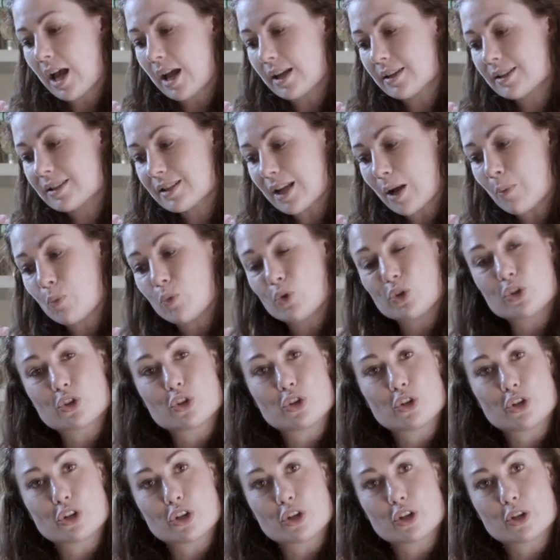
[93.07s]
some will
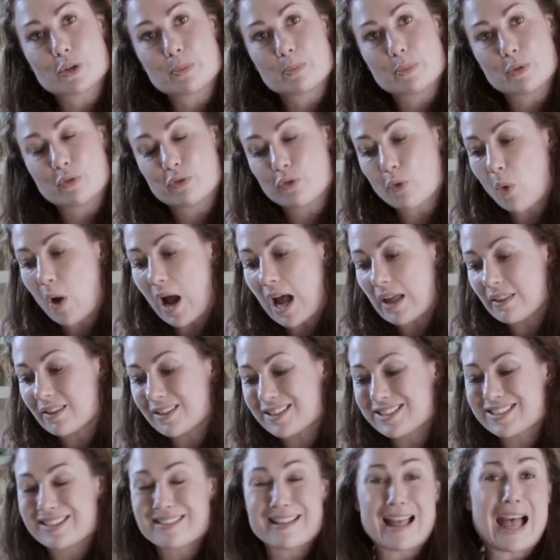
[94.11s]
cook before
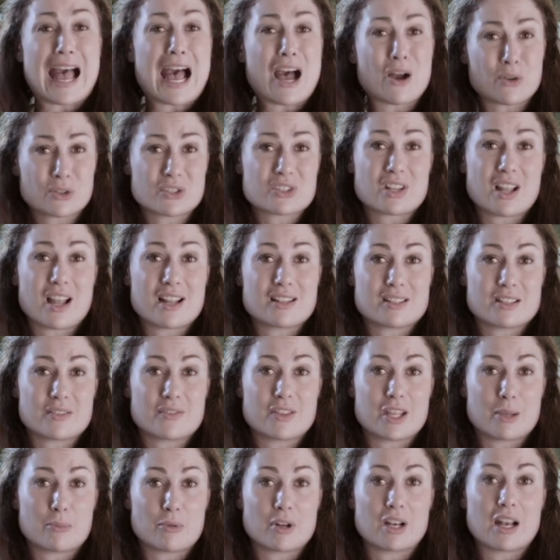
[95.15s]
others, and the outsides
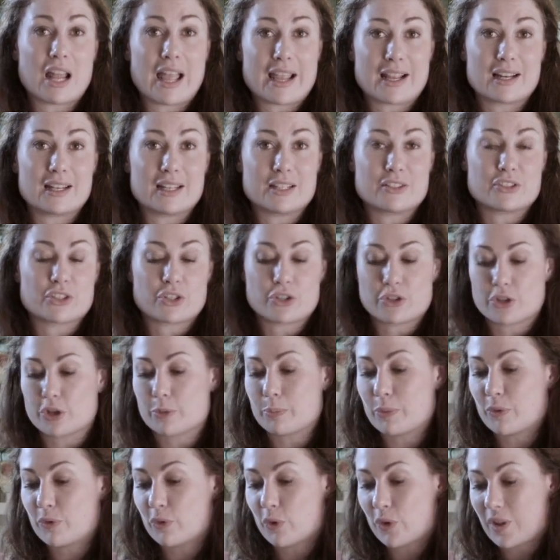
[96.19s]
of them are likely to
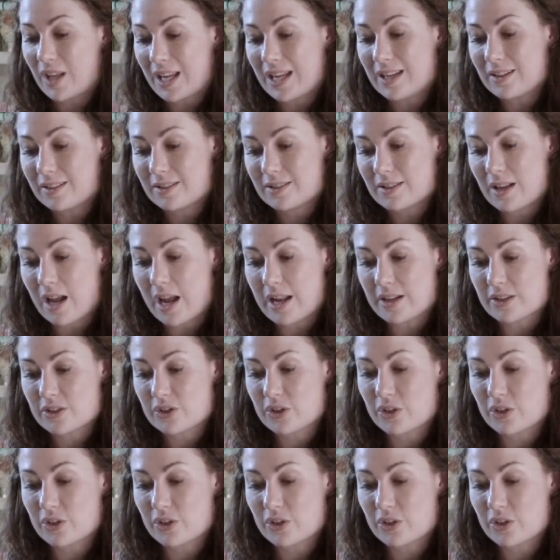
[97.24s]
cook before the insides.